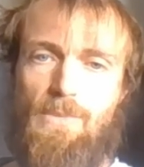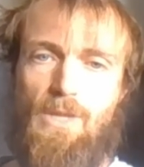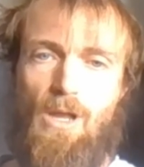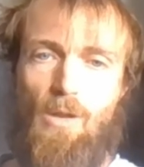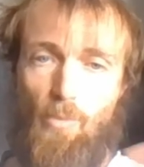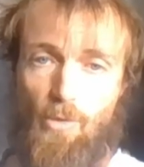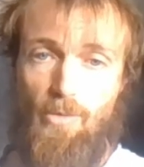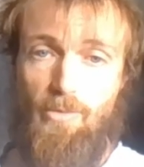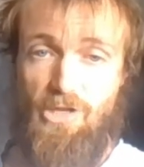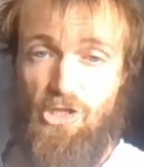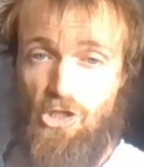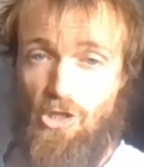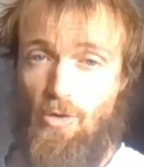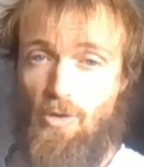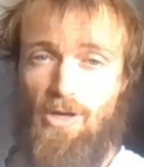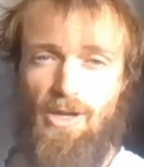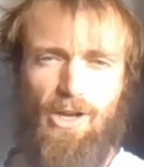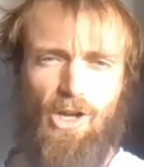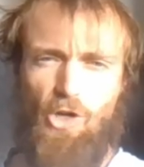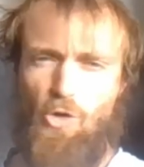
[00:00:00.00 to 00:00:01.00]
And when I mean shelter
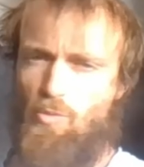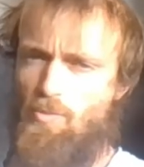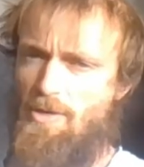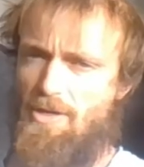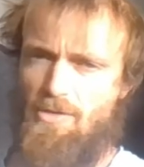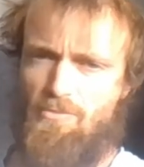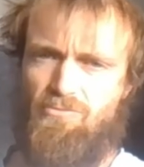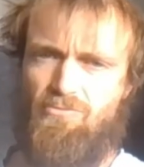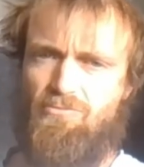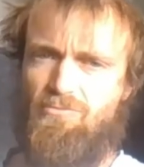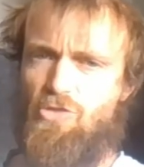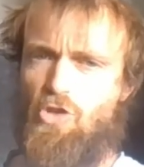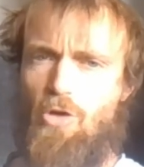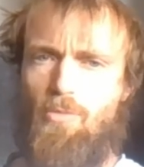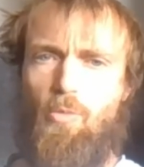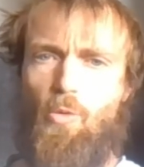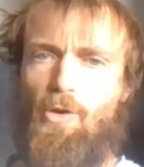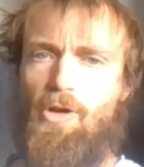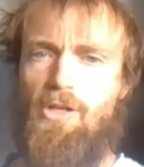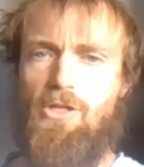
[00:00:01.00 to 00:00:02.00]
kit, I don't mean
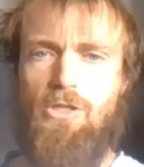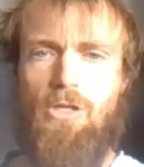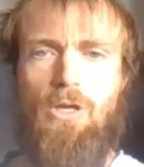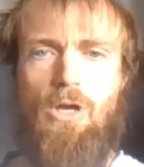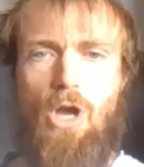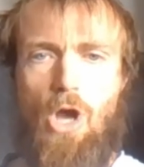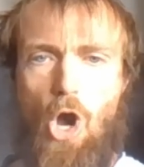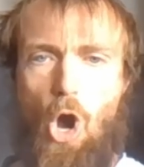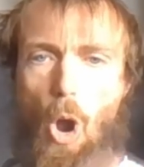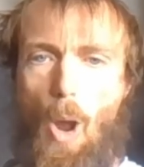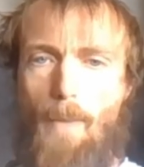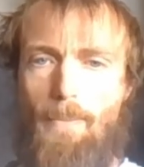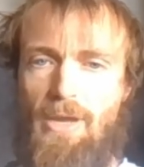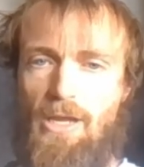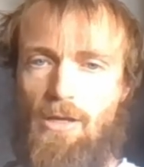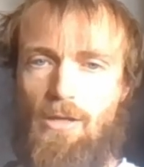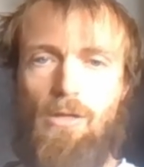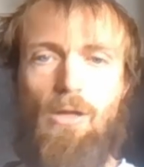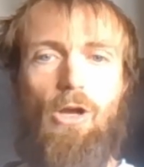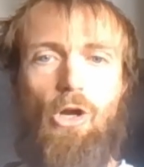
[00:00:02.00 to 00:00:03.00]
tarpaulin. I
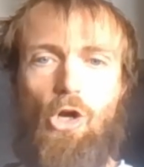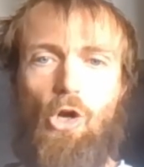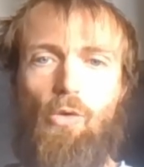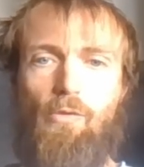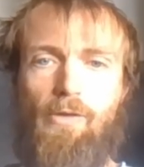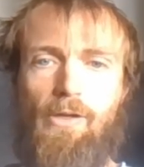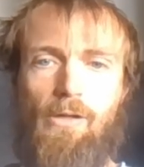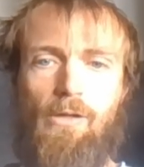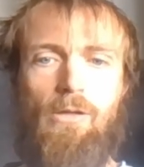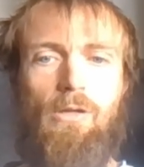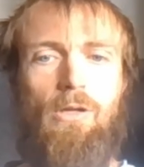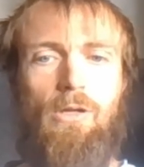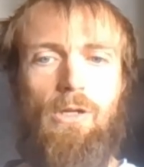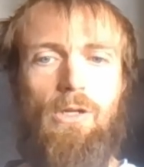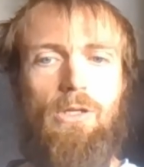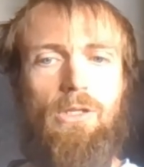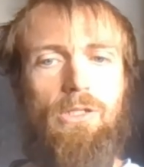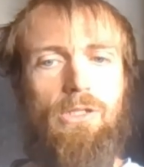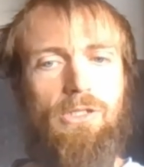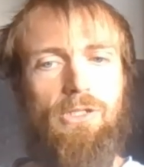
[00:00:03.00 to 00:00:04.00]
mean clothing.
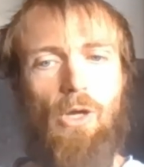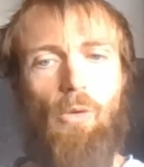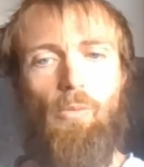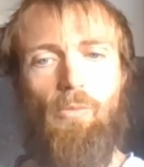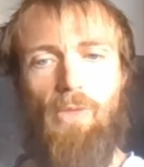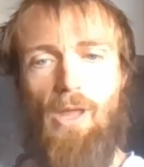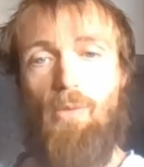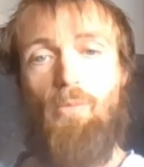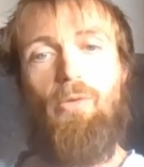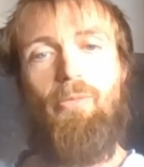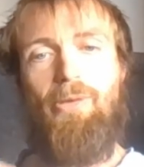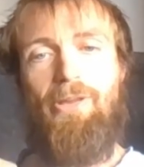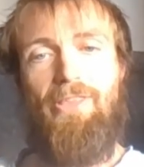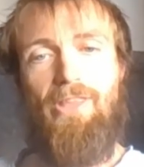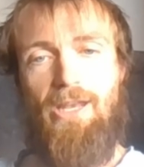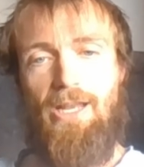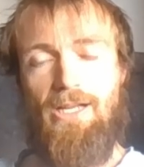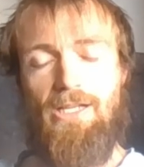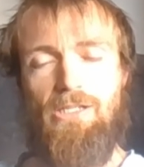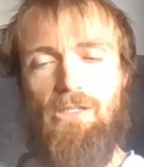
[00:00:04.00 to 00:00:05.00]
So that will be the
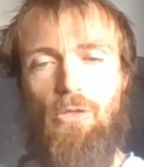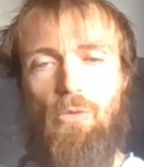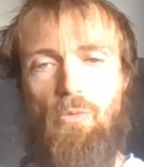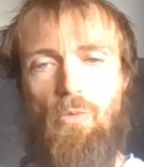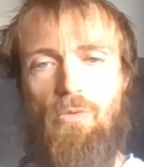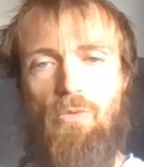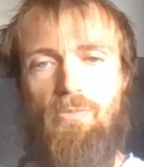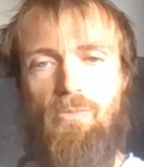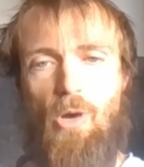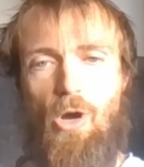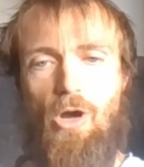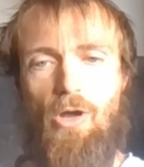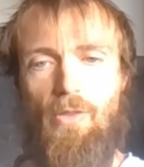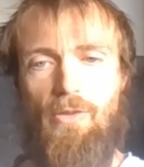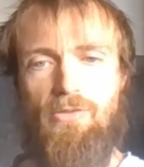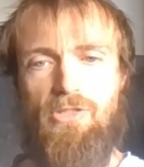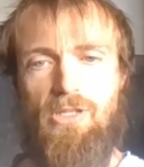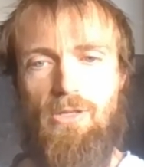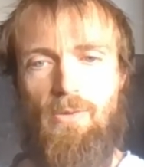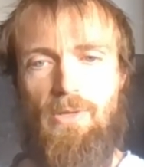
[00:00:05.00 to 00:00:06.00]
next lone wolf part of the
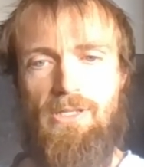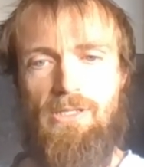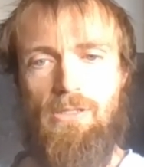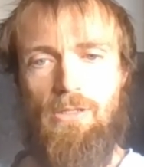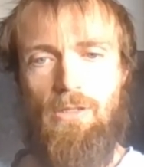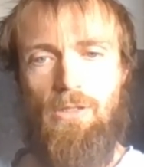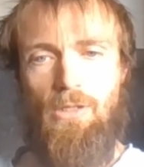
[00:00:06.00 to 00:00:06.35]
series,